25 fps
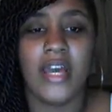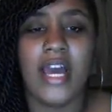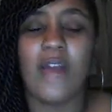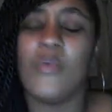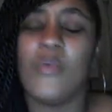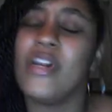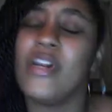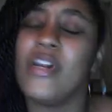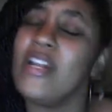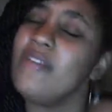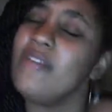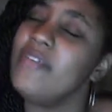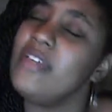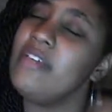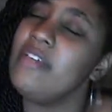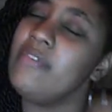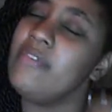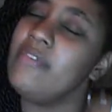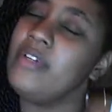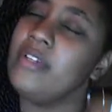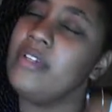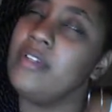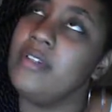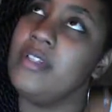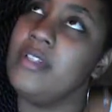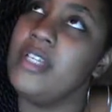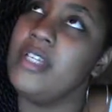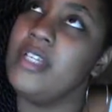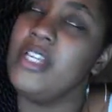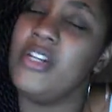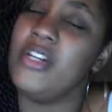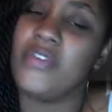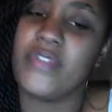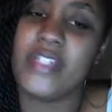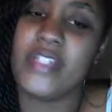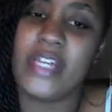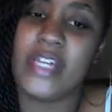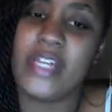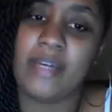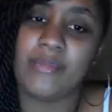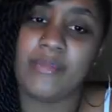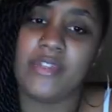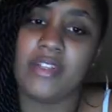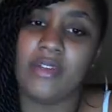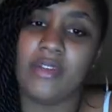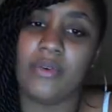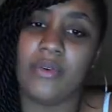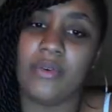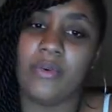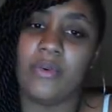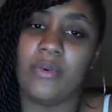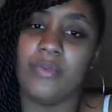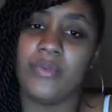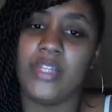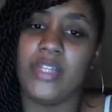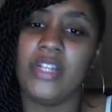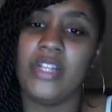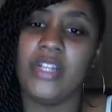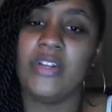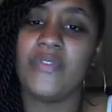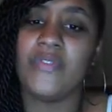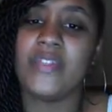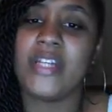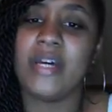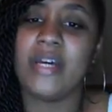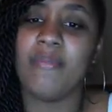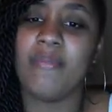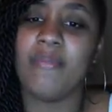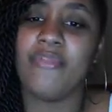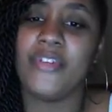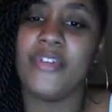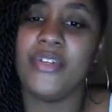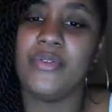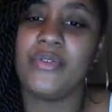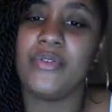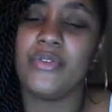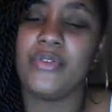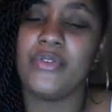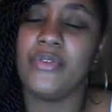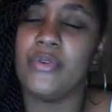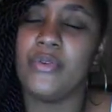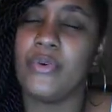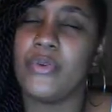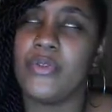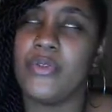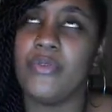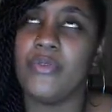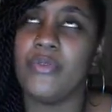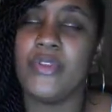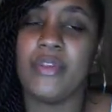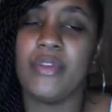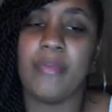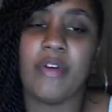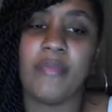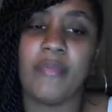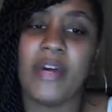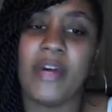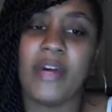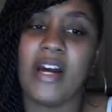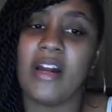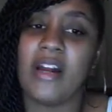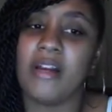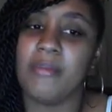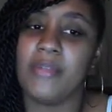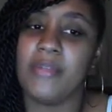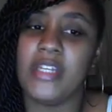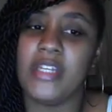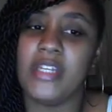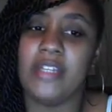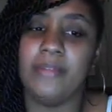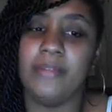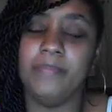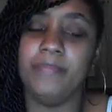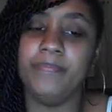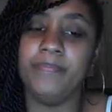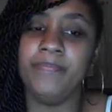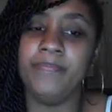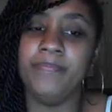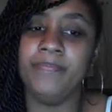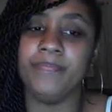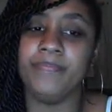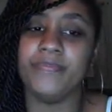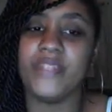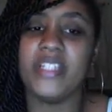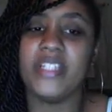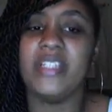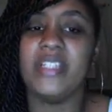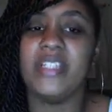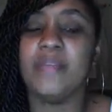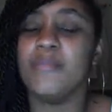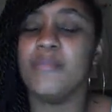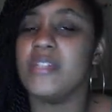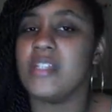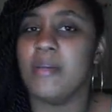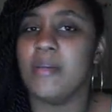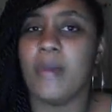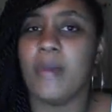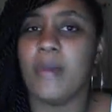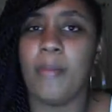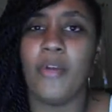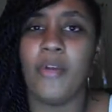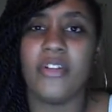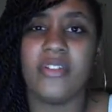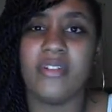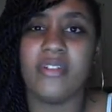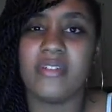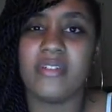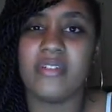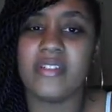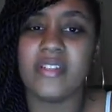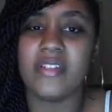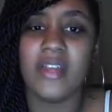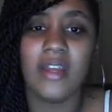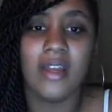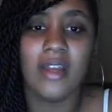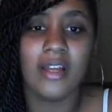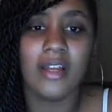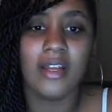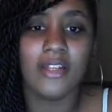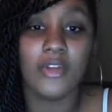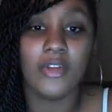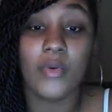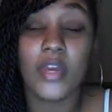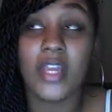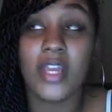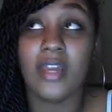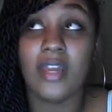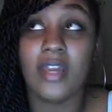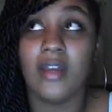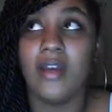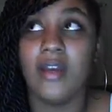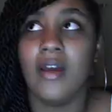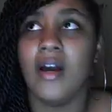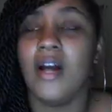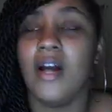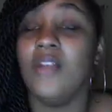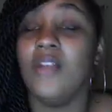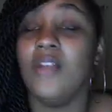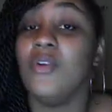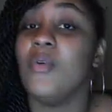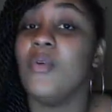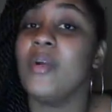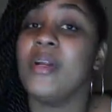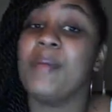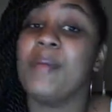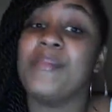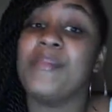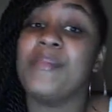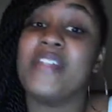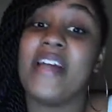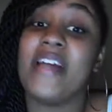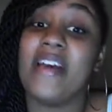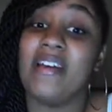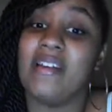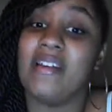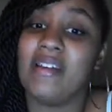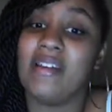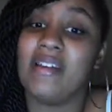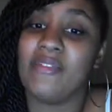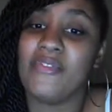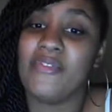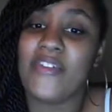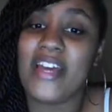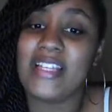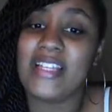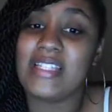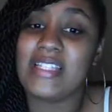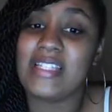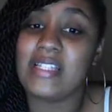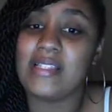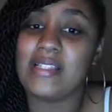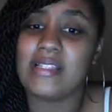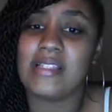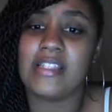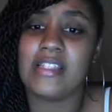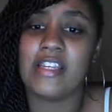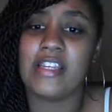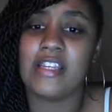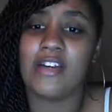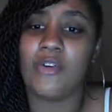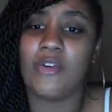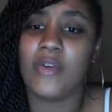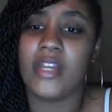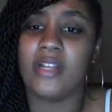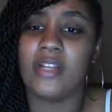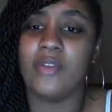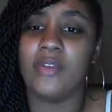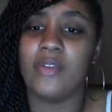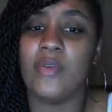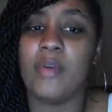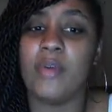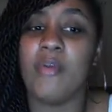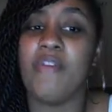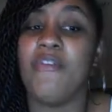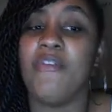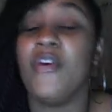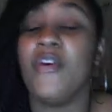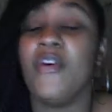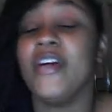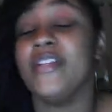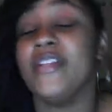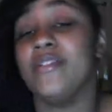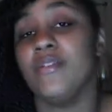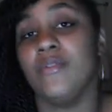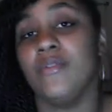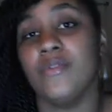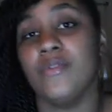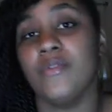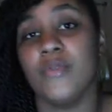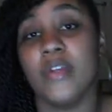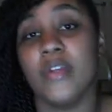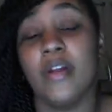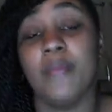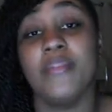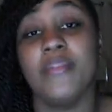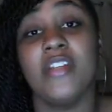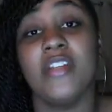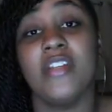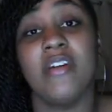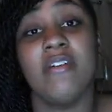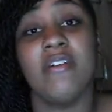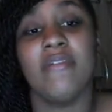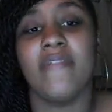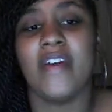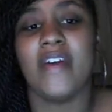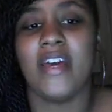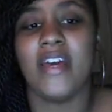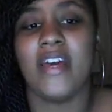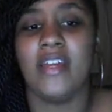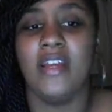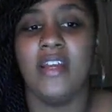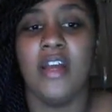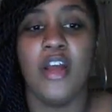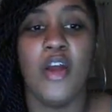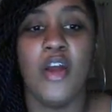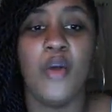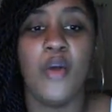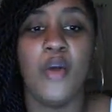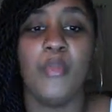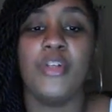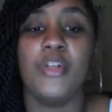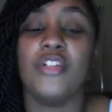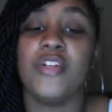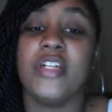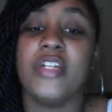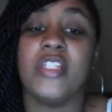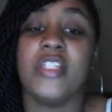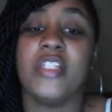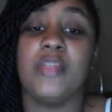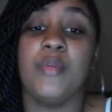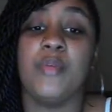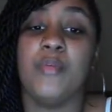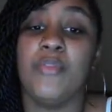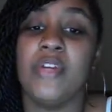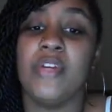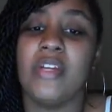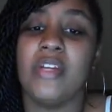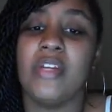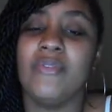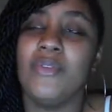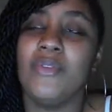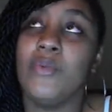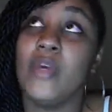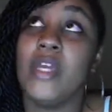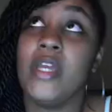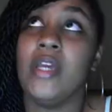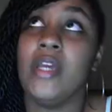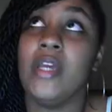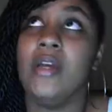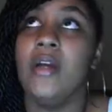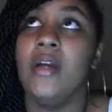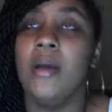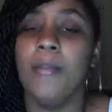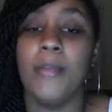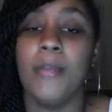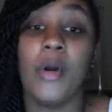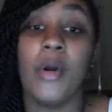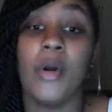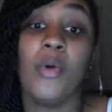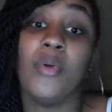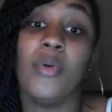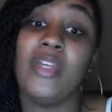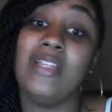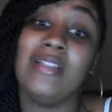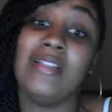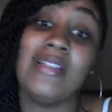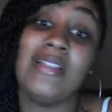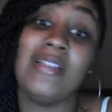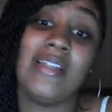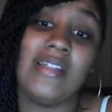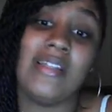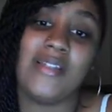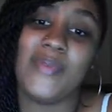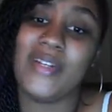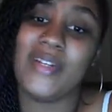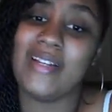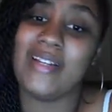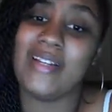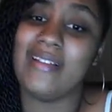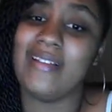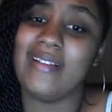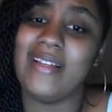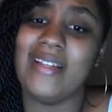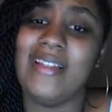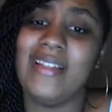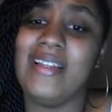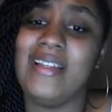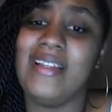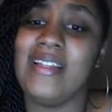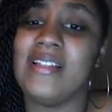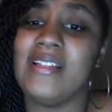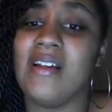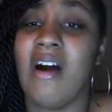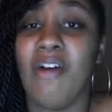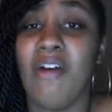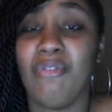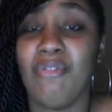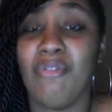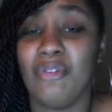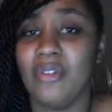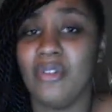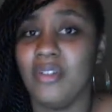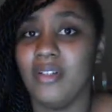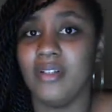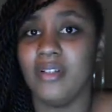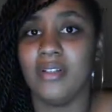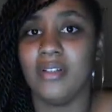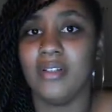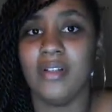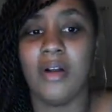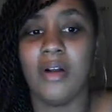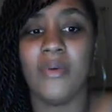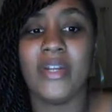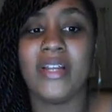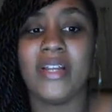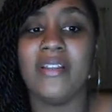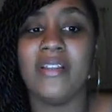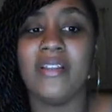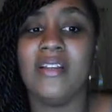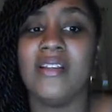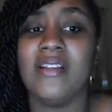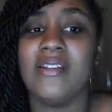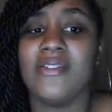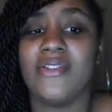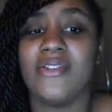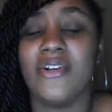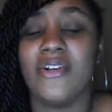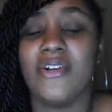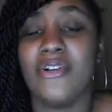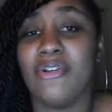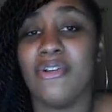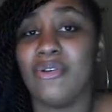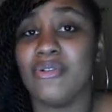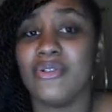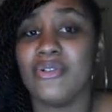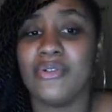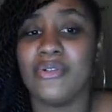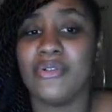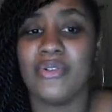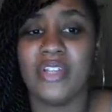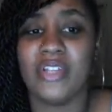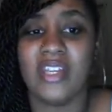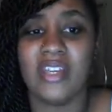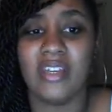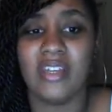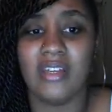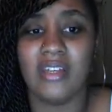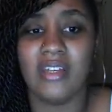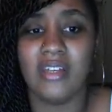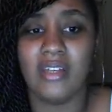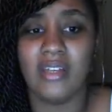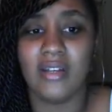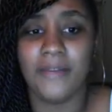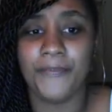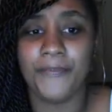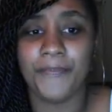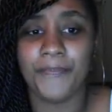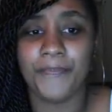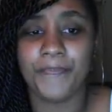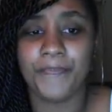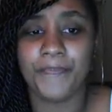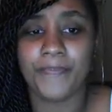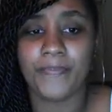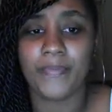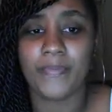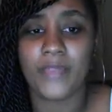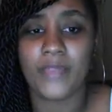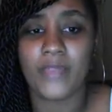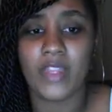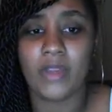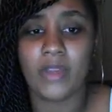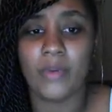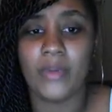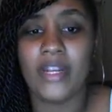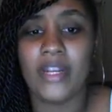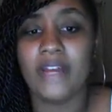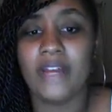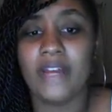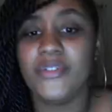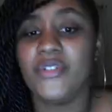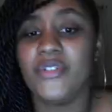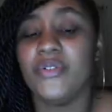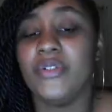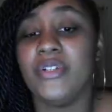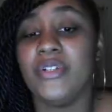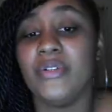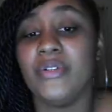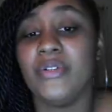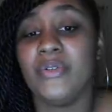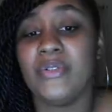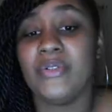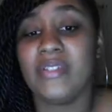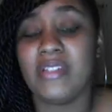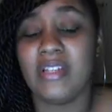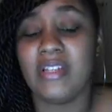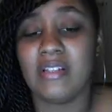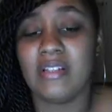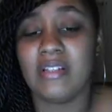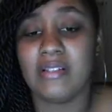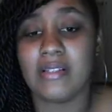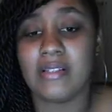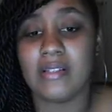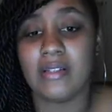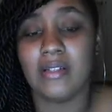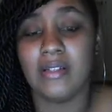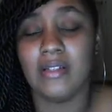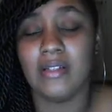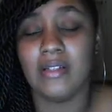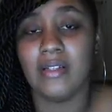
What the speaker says: And when I've given enough time to you, enough time for you to know the rhythm of my heartbeat, the dimples on my buttocks, the way I look when I'm tired and fighting to stay awake, the way my voice sounds when I'm terrified but trying to be brave, the way my cooking tastes when I think it's awful and when I think it's turned out okay. When I've shown you those things,